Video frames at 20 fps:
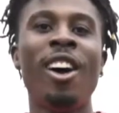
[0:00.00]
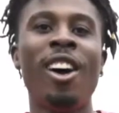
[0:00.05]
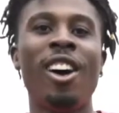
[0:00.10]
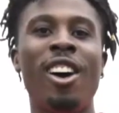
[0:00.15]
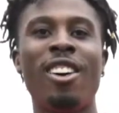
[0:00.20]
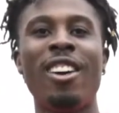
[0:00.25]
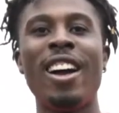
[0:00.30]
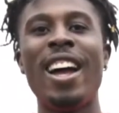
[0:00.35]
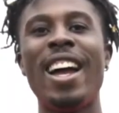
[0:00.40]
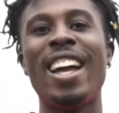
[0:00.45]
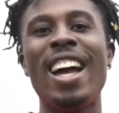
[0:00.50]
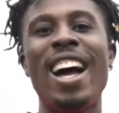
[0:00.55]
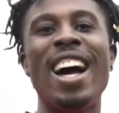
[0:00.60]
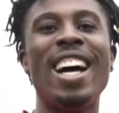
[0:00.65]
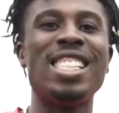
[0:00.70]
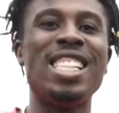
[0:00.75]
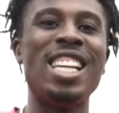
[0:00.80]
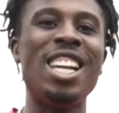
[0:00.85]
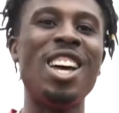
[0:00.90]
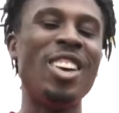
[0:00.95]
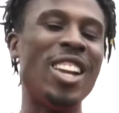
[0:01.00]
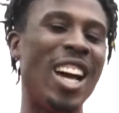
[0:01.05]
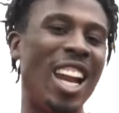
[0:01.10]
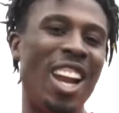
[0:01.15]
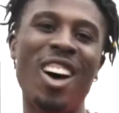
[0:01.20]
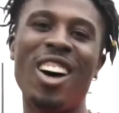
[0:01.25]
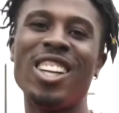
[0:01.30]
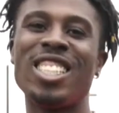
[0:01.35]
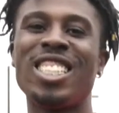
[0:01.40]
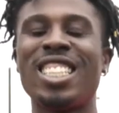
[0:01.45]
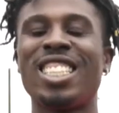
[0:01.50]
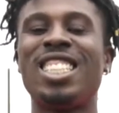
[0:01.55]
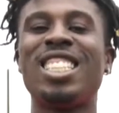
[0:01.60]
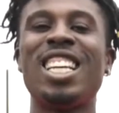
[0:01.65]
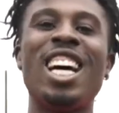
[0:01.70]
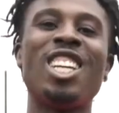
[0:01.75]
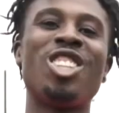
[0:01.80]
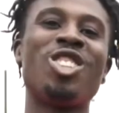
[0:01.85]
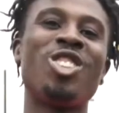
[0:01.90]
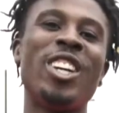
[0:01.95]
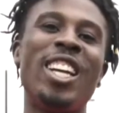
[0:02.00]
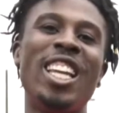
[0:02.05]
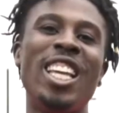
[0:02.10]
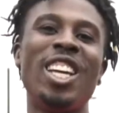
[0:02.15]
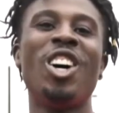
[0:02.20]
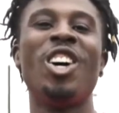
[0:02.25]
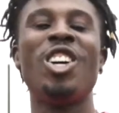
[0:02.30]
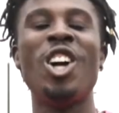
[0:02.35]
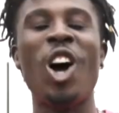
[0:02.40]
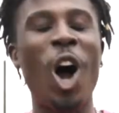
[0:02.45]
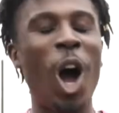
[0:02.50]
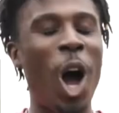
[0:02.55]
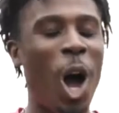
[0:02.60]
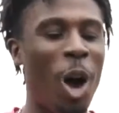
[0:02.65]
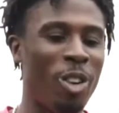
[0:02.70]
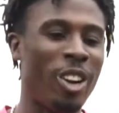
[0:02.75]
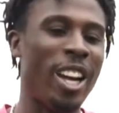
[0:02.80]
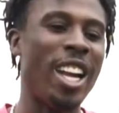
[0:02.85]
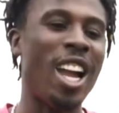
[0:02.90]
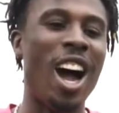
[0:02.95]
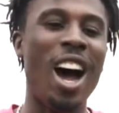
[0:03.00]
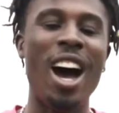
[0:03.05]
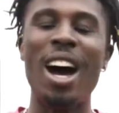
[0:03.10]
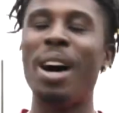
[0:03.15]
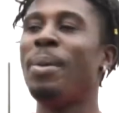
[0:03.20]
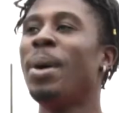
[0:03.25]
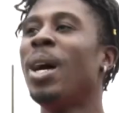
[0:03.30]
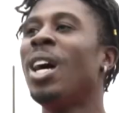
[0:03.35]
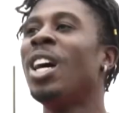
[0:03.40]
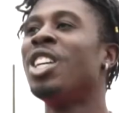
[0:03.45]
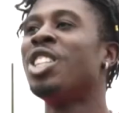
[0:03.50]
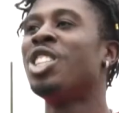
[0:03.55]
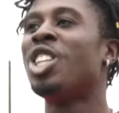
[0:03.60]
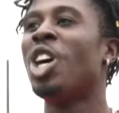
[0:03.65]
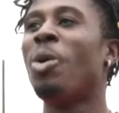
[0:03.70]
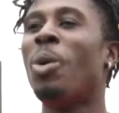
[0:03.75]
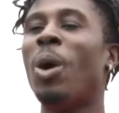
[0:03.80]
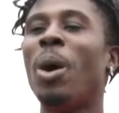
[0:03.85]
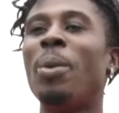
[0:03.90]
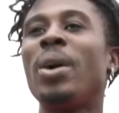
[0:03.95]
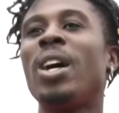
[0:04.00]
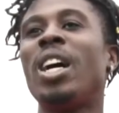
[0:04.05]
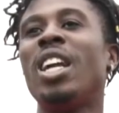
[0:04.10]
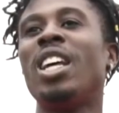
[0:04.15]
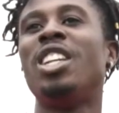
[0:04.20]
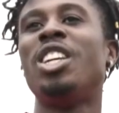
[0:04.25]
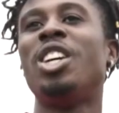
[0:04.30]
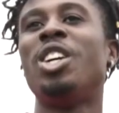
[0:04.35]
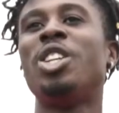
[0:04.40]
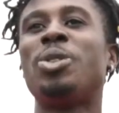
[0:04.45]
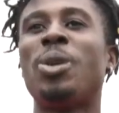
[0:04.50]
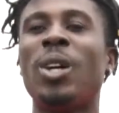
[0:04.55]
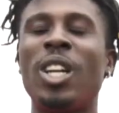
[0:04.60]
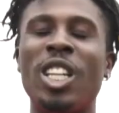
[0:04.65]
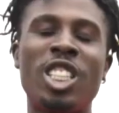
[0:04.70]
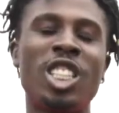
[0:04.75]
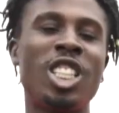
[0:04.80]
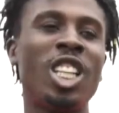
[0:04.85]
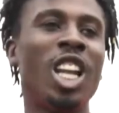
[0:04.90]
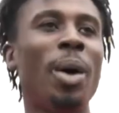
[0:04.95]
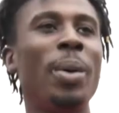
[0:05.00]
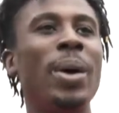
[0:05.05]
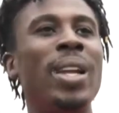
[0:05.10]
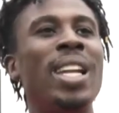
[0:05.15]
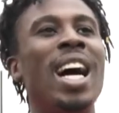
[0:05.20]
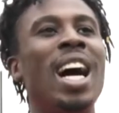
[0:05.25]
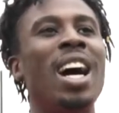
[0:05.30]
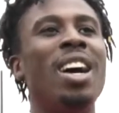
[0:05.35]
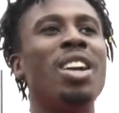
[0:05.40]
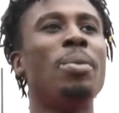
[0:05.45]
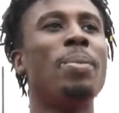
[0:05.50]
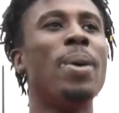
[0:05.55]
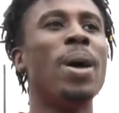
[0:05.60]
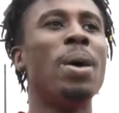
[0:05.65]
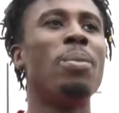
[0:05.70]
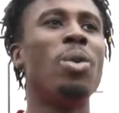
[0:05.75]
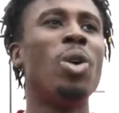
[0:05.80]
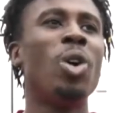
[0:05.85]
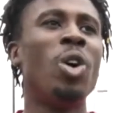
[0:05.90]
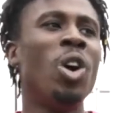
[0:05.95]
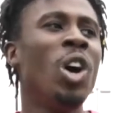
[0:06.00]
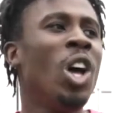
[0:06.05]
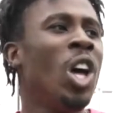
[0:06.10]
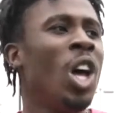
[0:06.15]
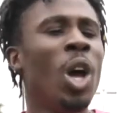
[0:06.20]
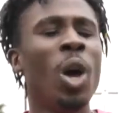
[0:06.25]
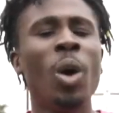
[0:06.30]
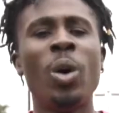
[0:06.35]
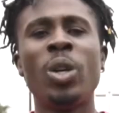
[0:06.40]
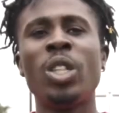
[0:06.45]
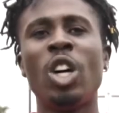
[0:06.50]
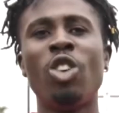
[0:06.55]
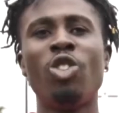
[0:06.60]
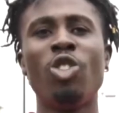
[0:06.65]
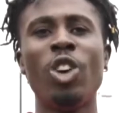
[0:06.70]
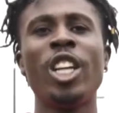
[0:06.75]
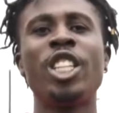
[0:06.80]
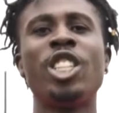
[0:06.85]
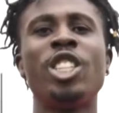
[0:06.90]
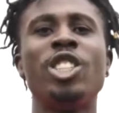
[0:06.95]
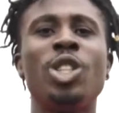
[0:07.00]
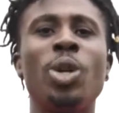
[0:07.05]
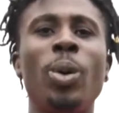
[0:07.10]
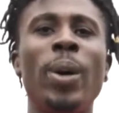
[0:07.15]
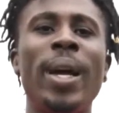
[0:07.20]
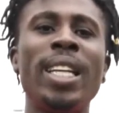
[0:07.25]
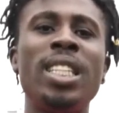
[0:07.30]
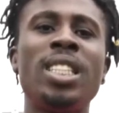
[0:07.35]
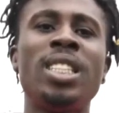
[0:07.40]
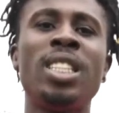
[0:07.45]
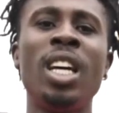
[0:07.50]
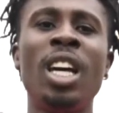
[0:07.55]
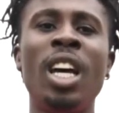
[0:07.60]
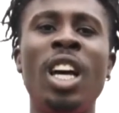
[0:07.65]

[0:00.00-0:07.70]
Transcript: All right guys, I know that last exercise really got your heart rate up. So what we're gonna do is we're gonna slow it down a bit more, some Russian twists.